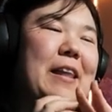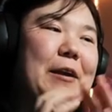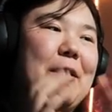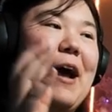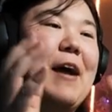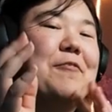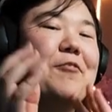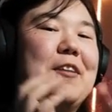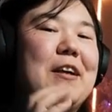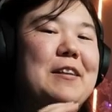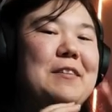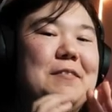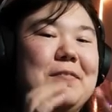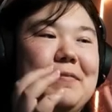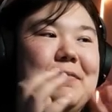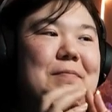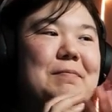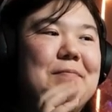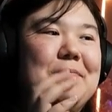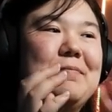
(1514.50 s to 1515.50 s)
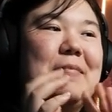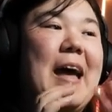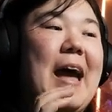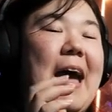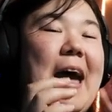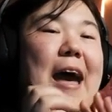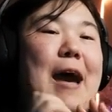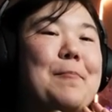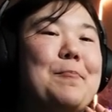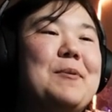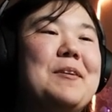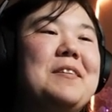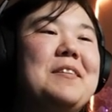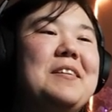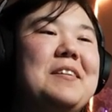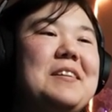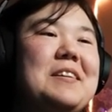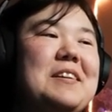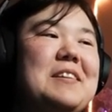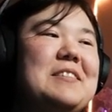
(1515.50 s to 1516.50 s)
after that happened,
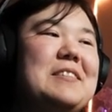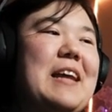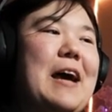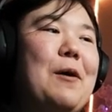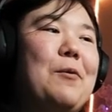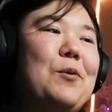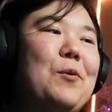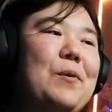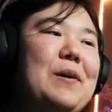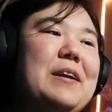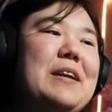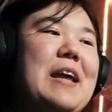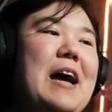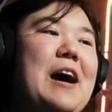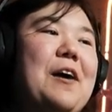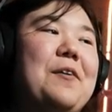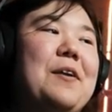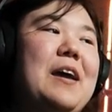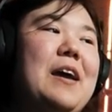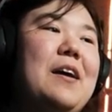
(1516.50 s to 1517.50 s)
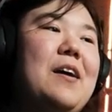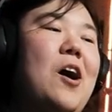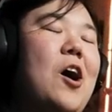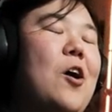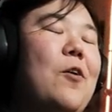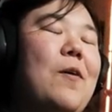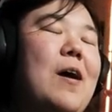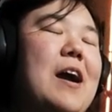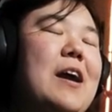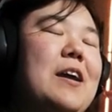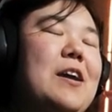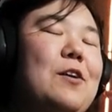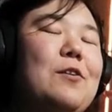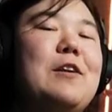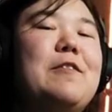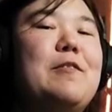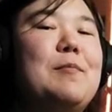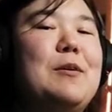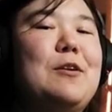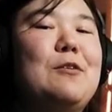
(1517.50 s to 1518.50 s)
he's now going down a, all right, you're
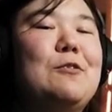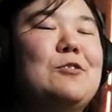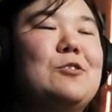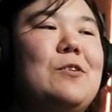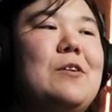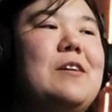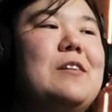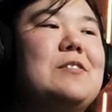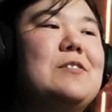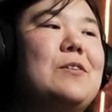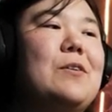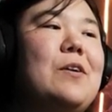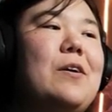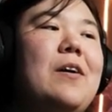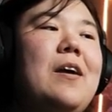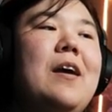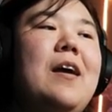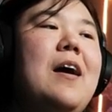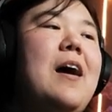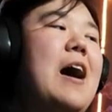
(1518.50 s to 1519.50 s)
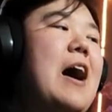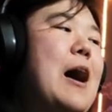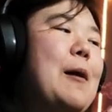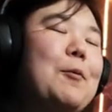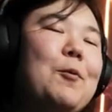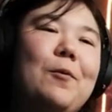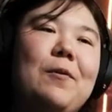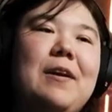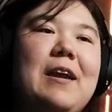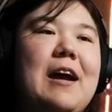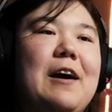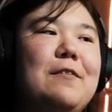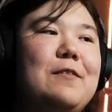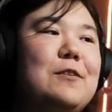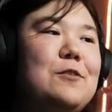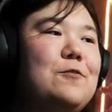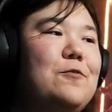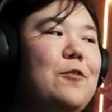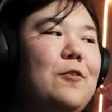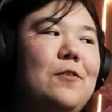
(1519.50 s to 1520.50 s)
leaving me no choice, or I'm going down
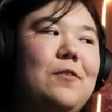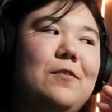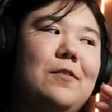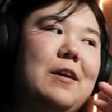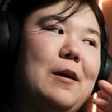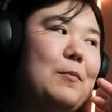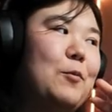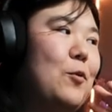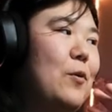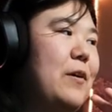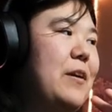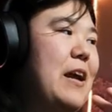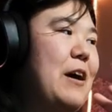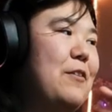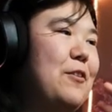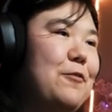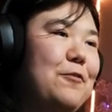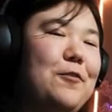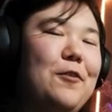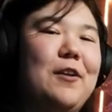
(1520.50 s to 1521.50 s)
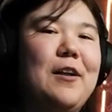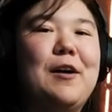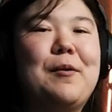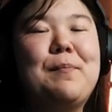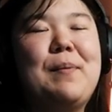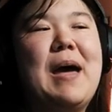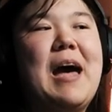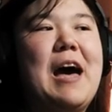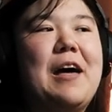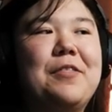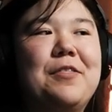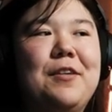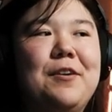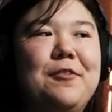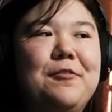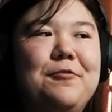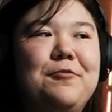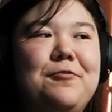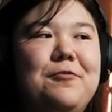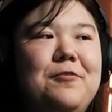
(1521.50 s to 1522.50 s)
the full-on path
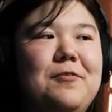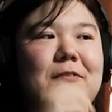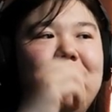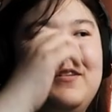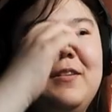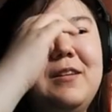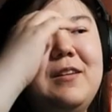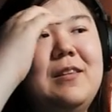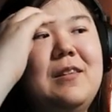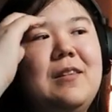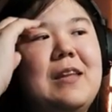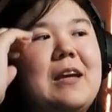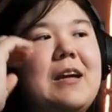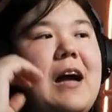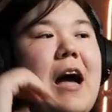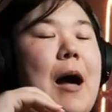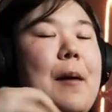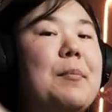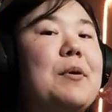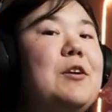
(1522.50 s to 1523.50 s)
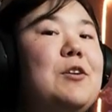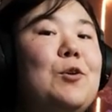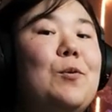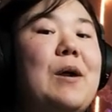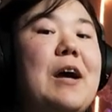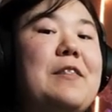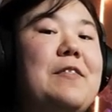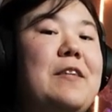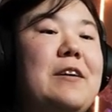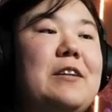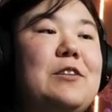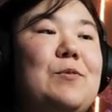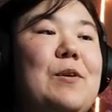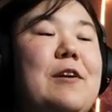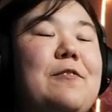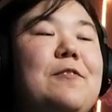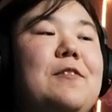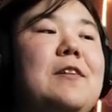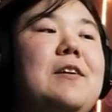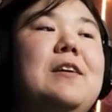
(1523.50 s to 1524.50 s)
of, like, I'm going to do what I think is
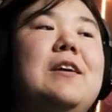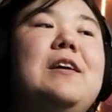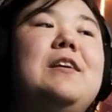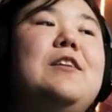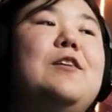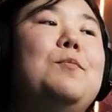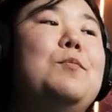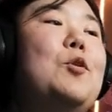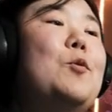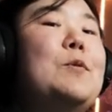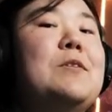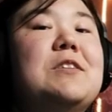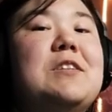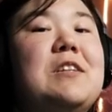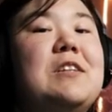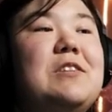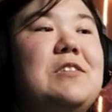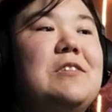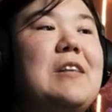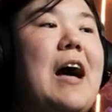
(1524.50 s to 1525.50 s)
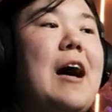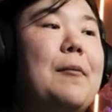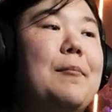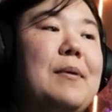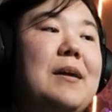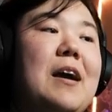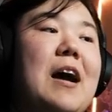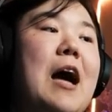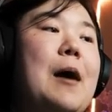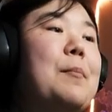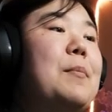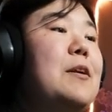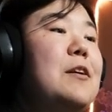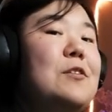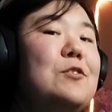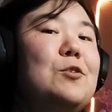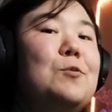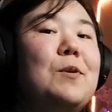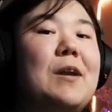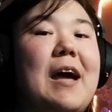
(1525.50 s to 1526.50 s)
right for the kingdom. No one's going to stop me. I'm going to
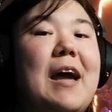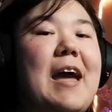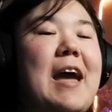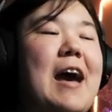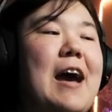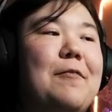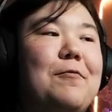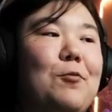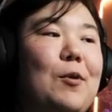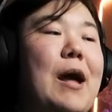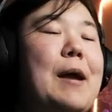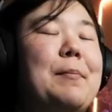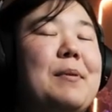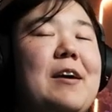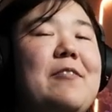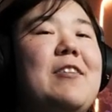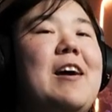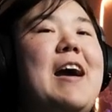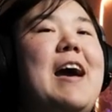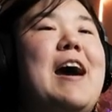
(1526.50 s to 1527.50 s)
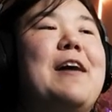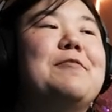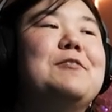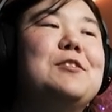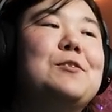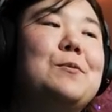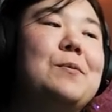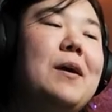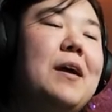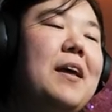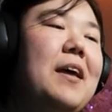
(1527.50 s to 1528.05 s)
do what I believe I have to,